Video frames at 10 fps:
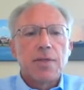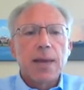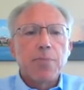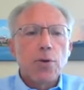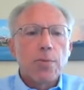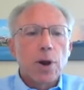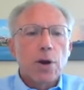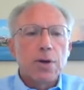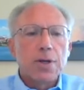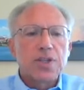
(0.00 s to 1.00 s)
That bone
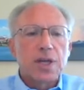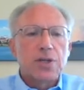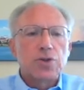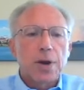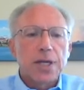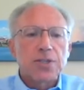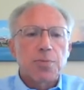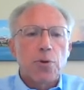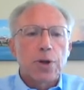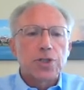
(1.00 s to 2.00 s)
marrow is then
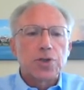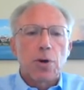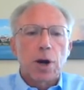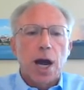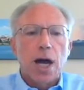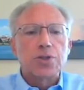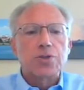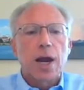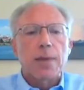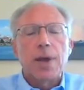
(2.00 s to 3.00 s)
transported to our
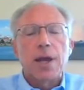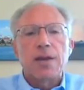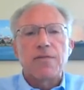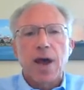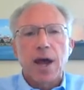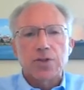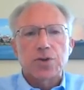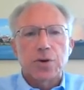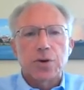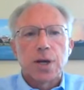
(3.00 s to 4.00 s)
contract
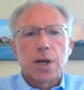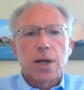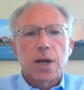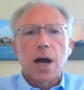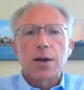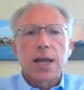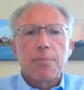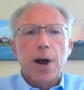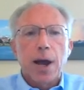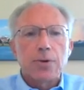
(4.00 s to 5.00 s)
manufacturer,
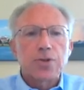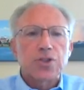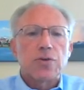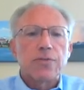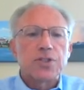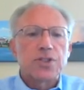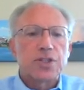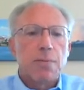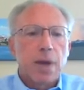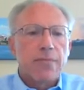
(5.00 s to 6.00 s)
Cognate
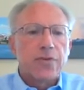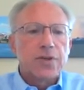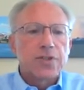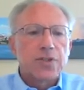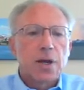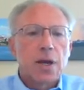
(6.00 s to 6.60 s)
Bioservices in Memphis,